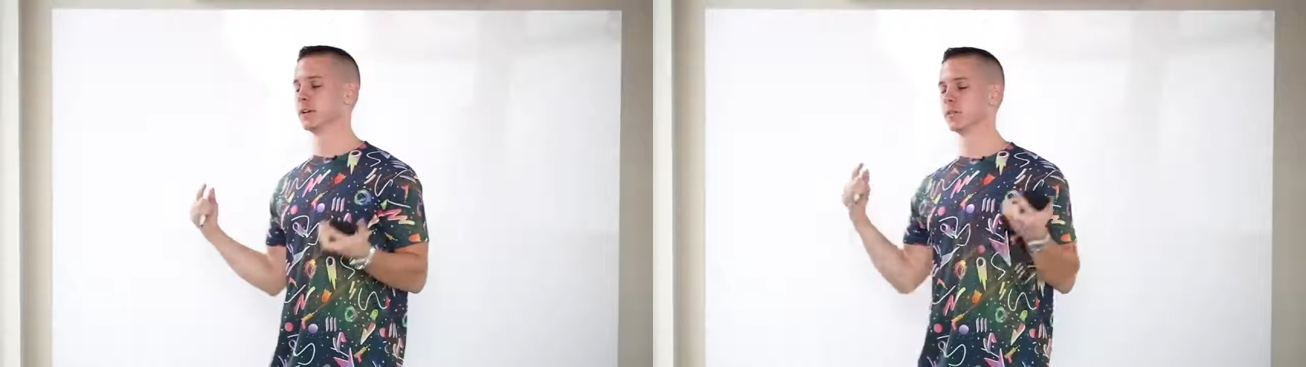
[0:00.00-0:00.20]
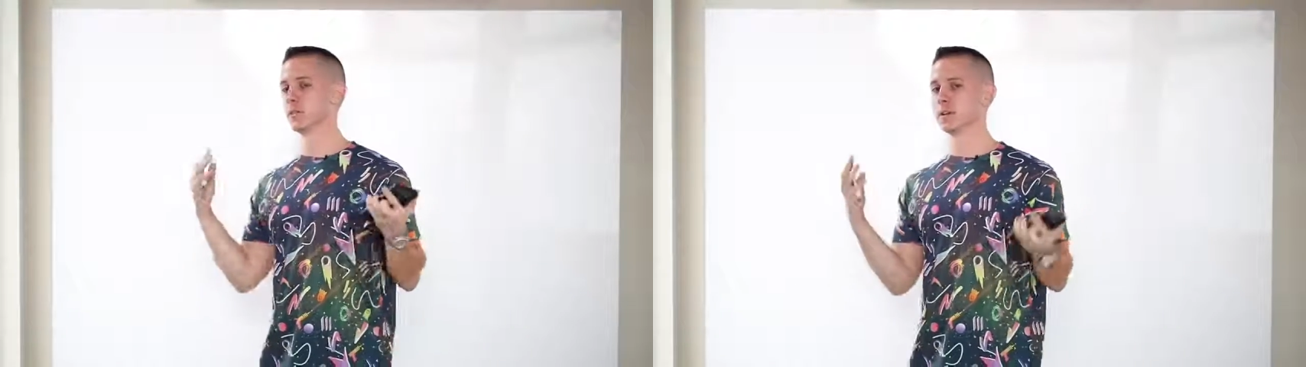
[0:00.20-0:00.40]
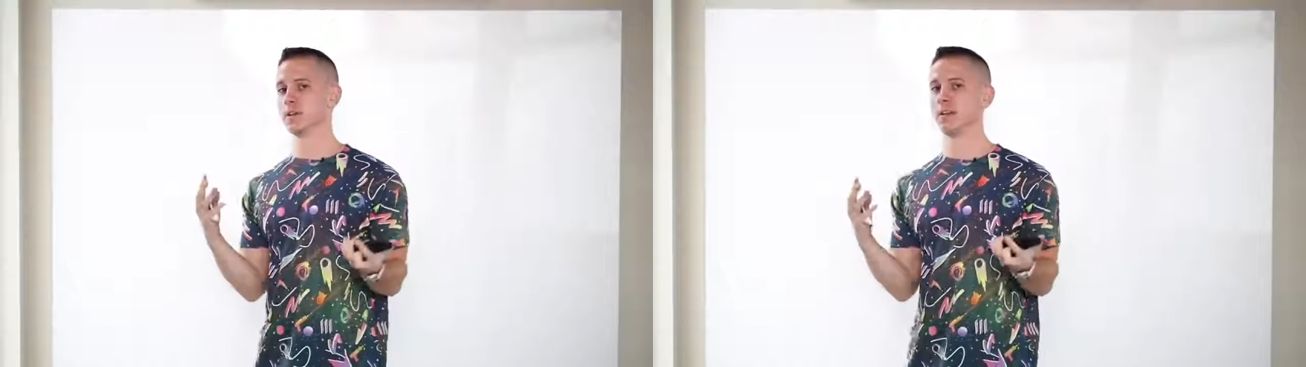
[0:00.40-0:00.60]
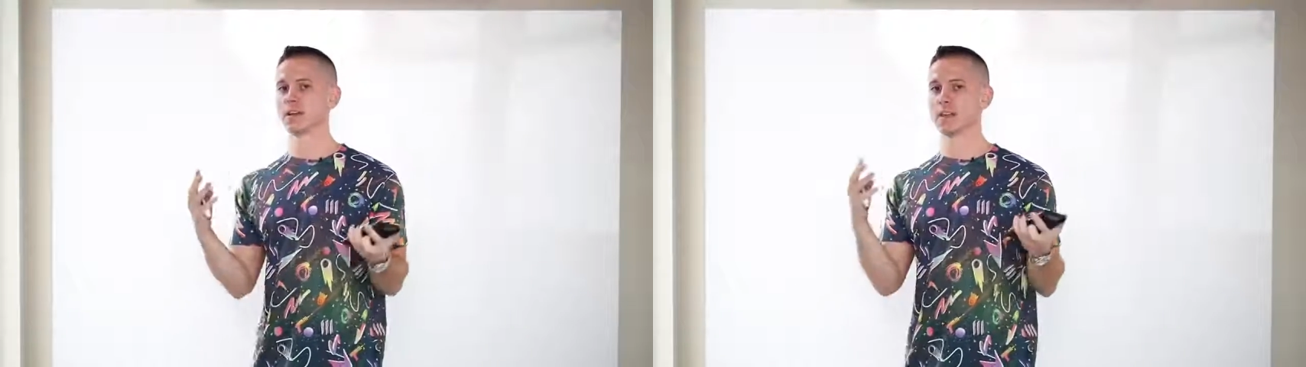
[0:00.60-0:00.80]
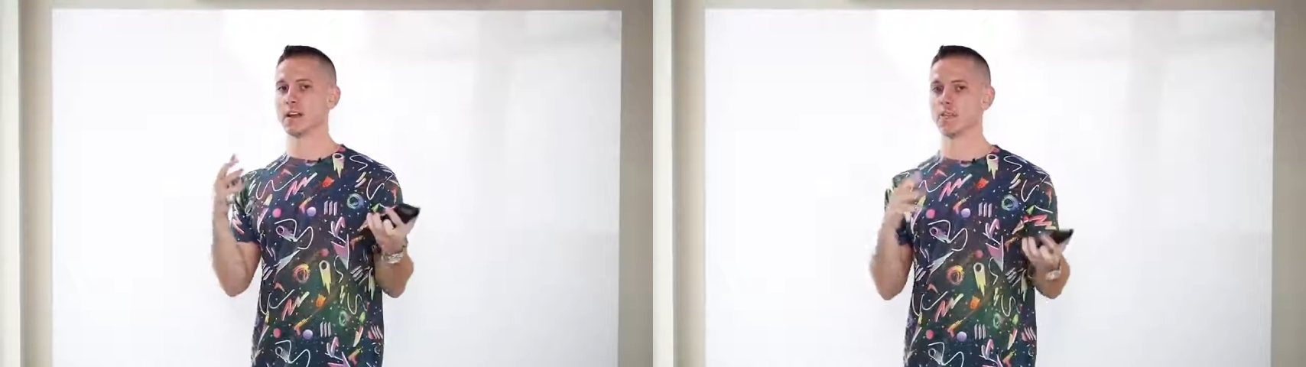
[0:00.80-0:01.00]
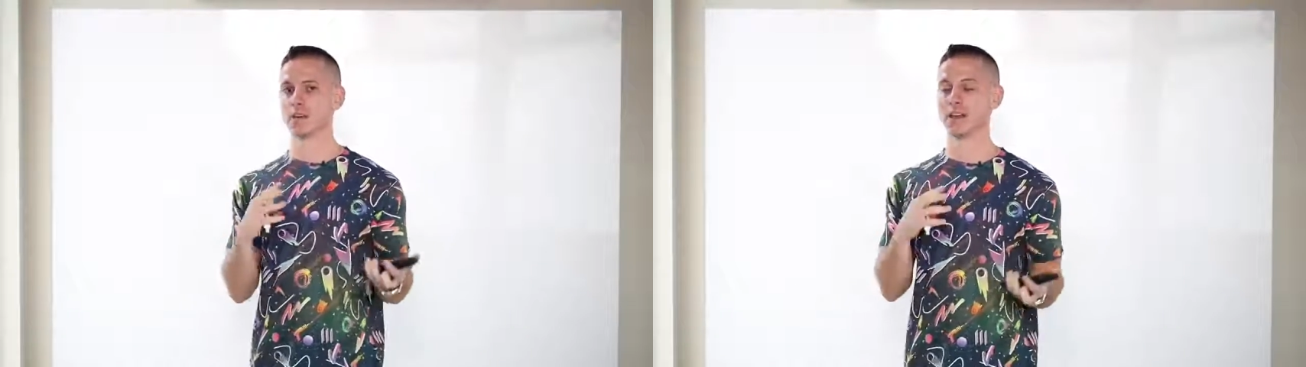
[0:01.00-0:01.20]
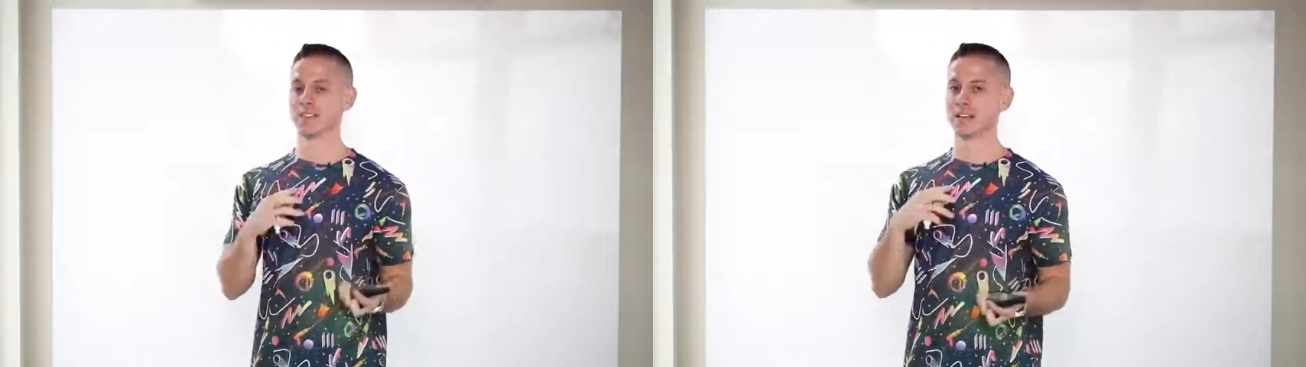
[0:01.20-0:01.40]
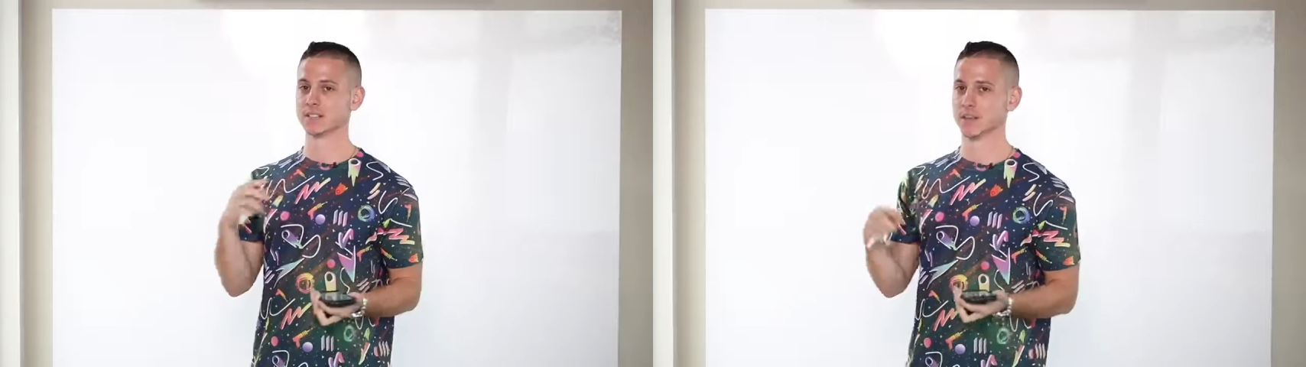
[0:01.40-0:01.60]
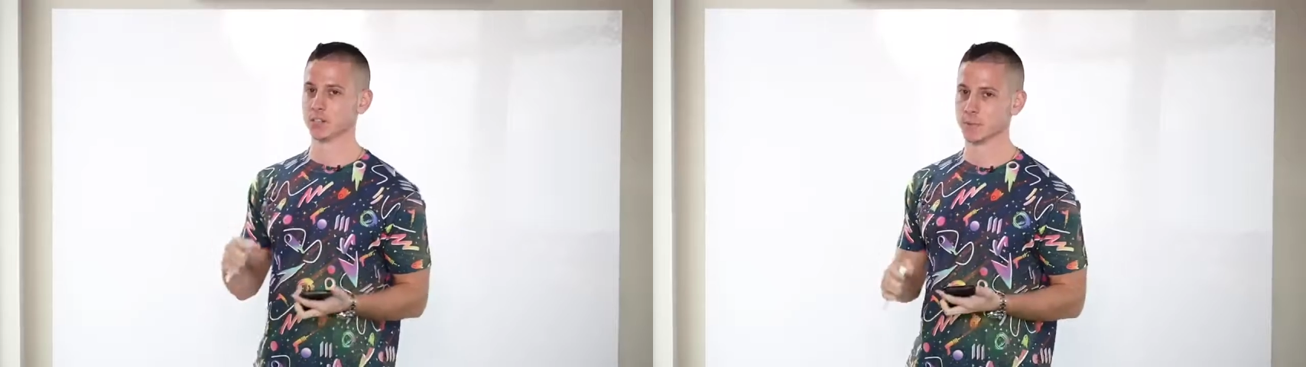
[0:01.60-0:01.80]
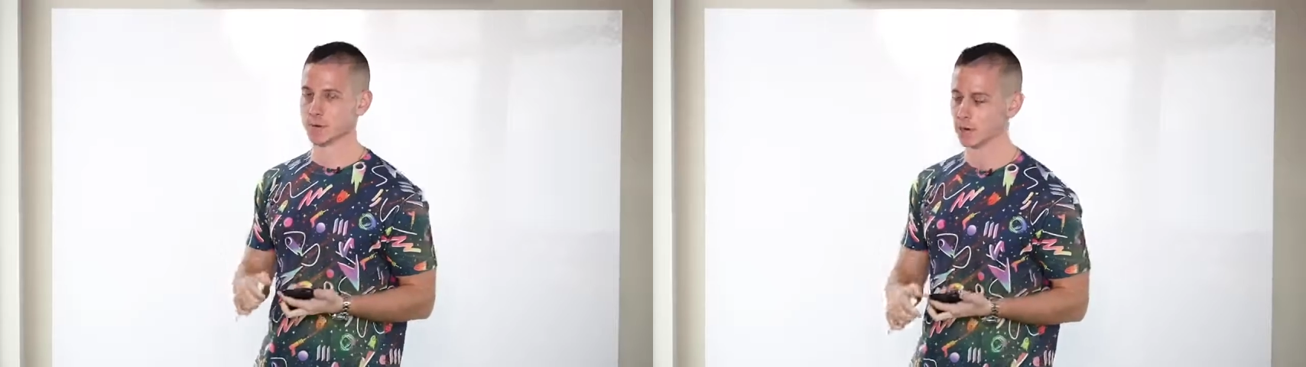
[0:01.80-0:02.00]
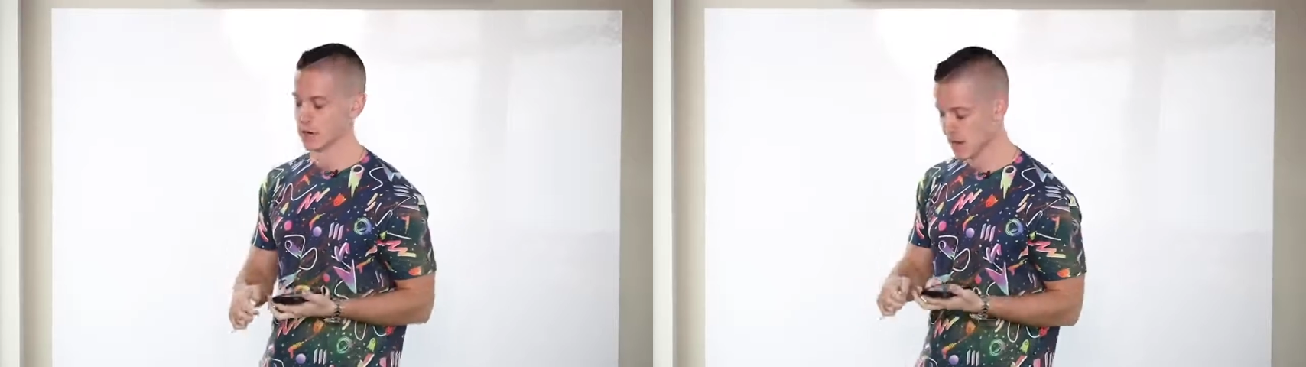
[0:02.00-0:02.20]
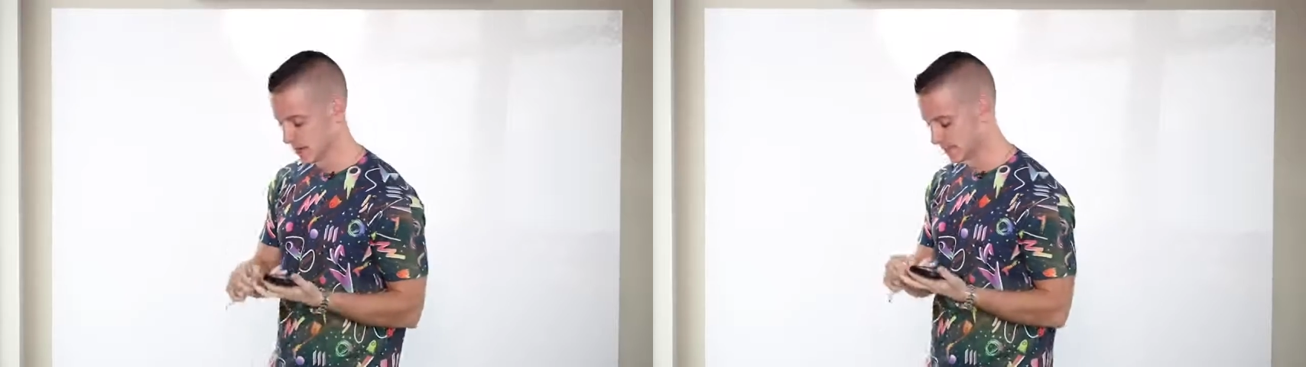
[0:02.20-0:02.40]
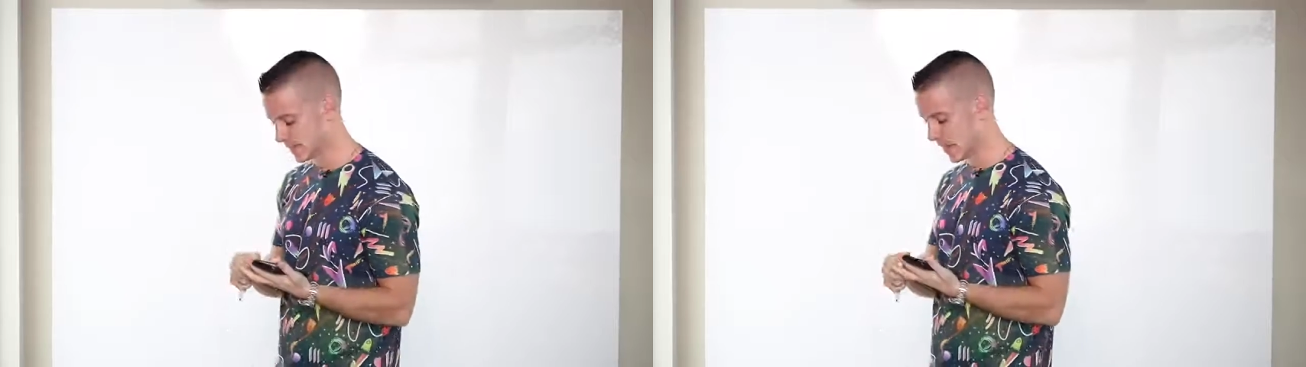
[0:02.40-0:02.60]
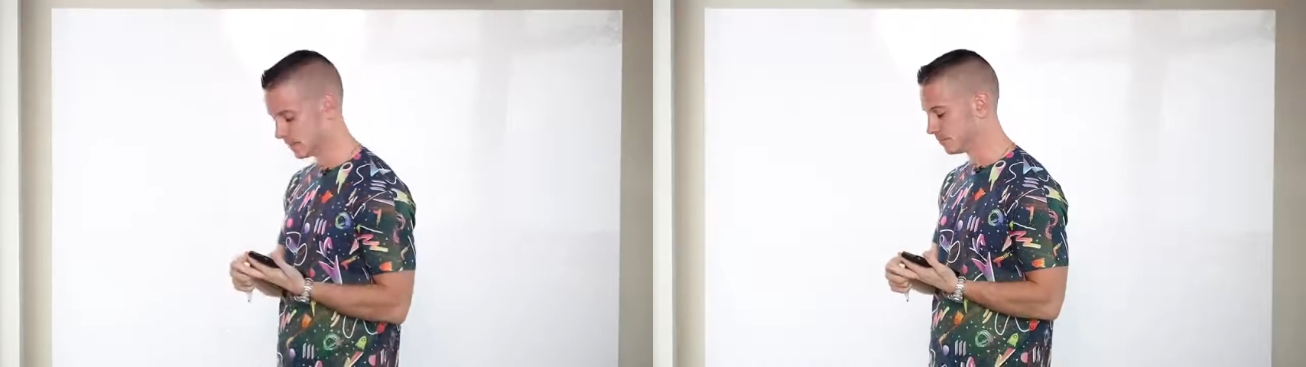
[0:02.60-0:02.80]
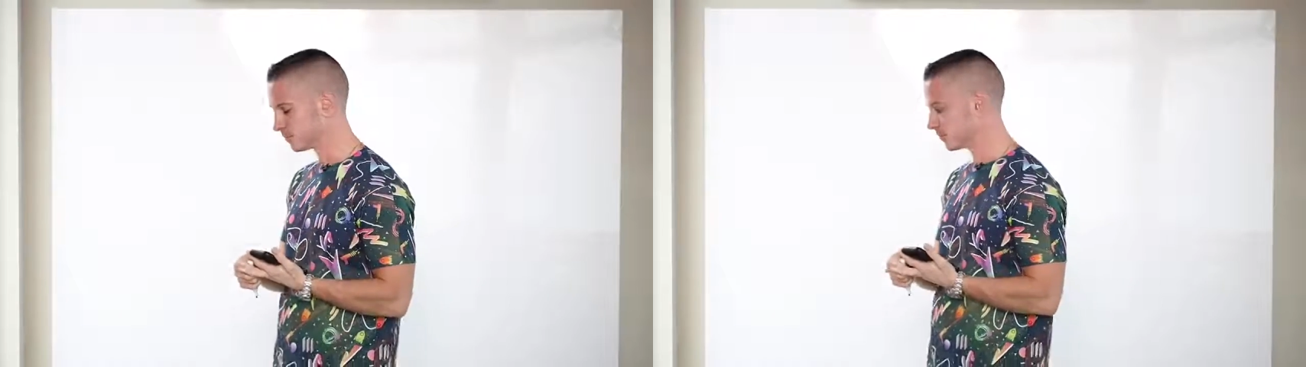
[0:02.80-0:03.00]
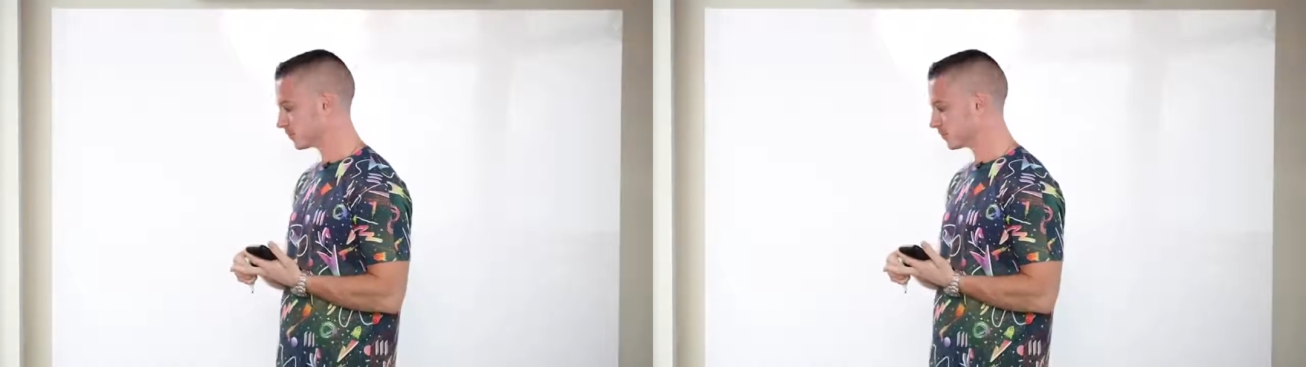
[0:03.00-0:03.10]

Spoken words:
Because one of the things that I've realized as an entrepreneur is that